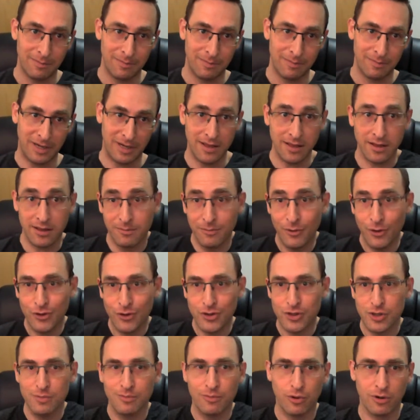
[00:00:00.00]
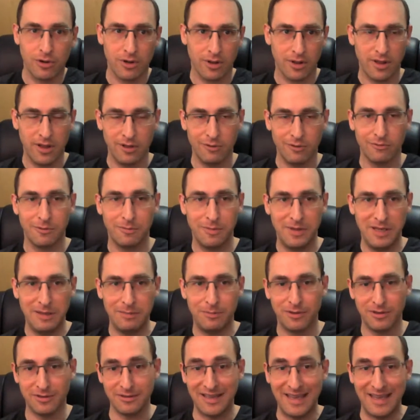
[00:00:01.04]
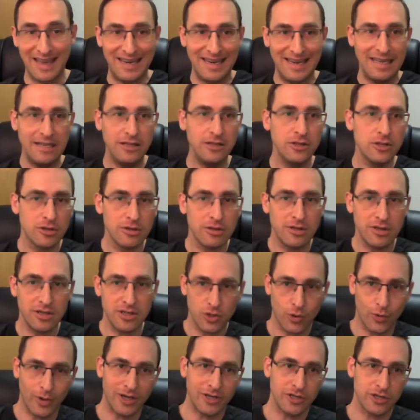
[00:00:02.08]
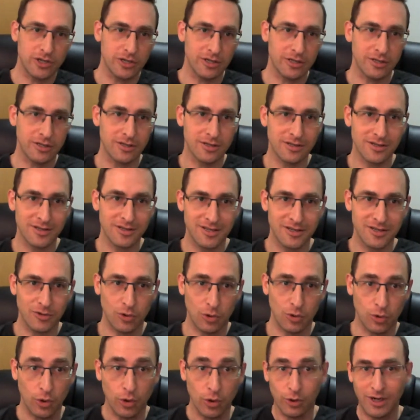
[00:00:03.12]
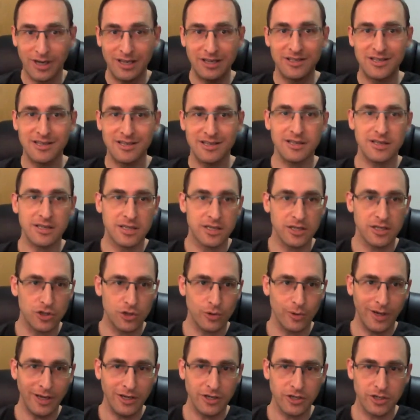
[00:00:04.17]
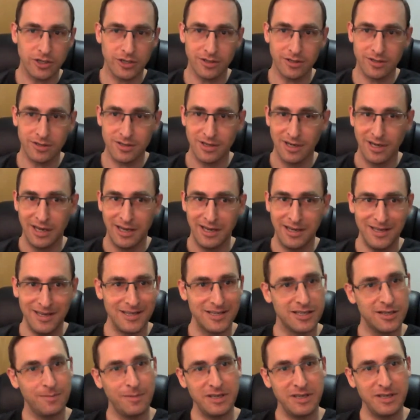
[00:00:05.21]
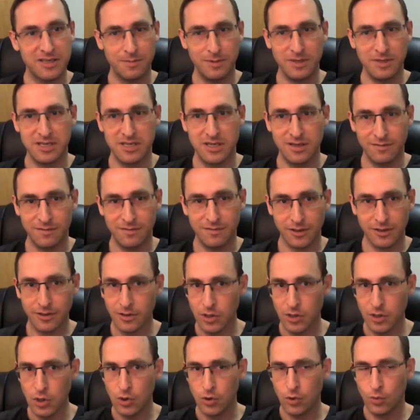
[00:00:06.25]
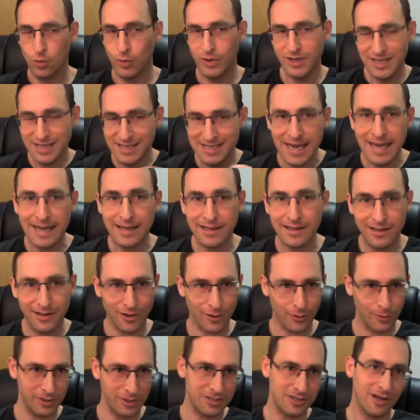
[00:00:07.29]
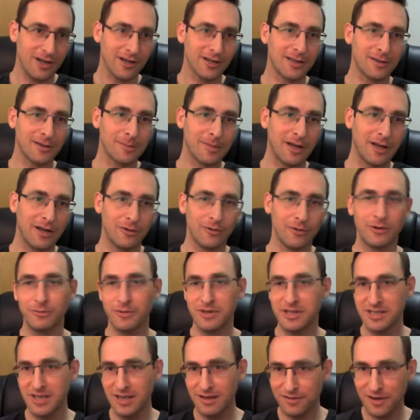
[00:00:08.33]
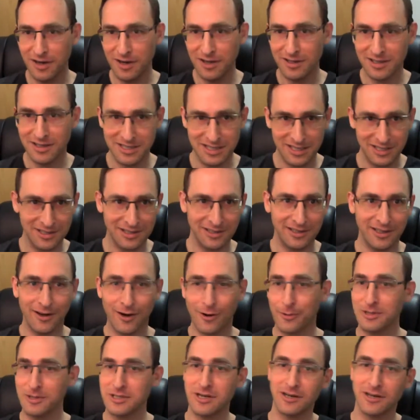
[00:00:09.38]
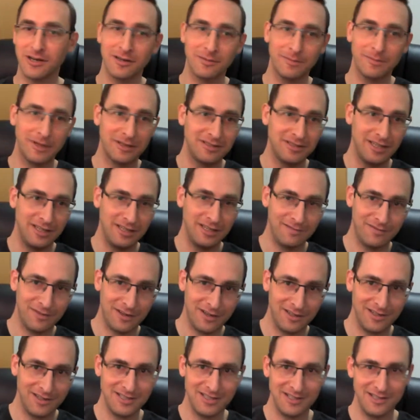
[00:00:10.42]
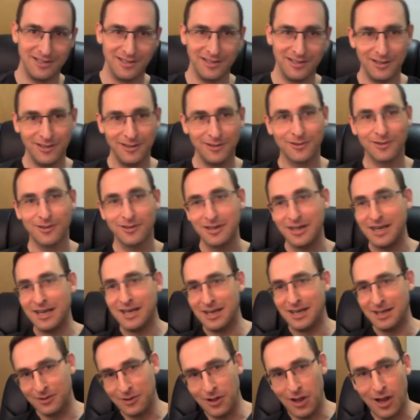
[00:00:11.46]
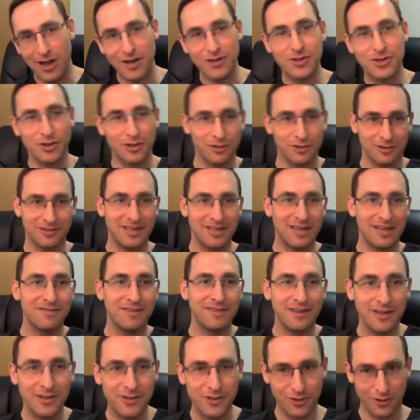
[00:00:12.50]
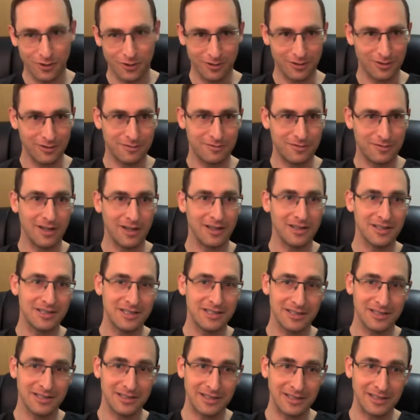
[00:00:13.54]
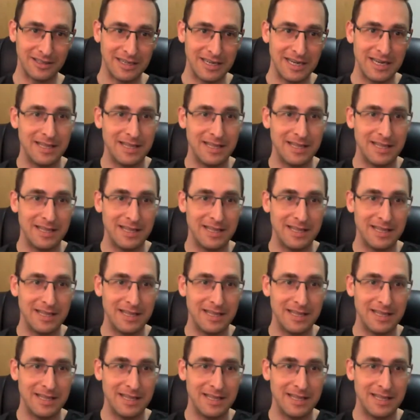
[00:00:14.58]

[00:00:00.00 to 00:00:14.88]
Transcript: But I think the most important thing when people get into these questions or into these situations is to be specific. What exactly are we talking about? When we say volatility, are we talking about data volatility or logical definitional volatility?